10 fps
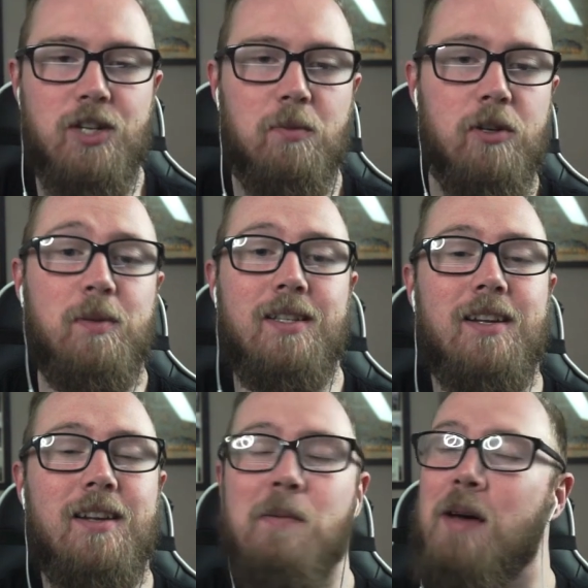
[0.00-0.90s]
You'll possibly see a
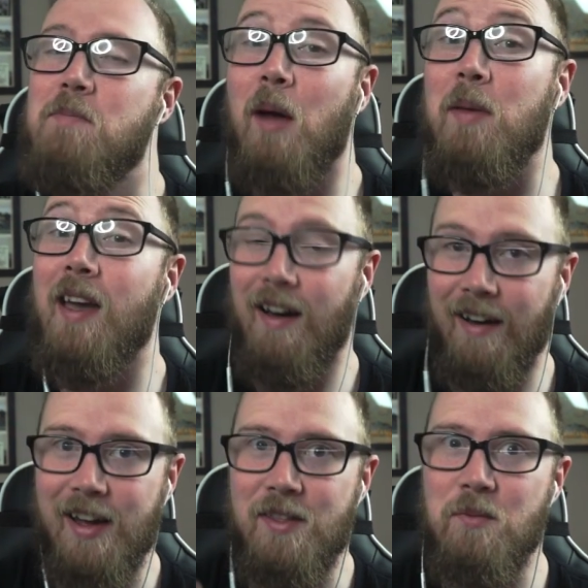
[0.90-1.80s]
number that might be
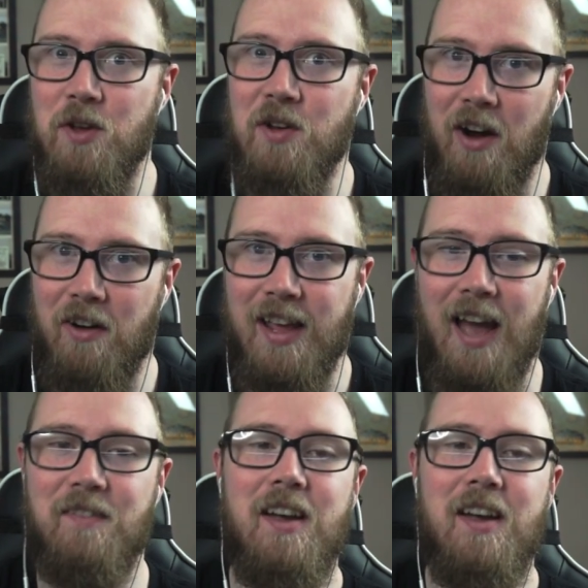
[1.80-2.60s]
higher than what you currently have.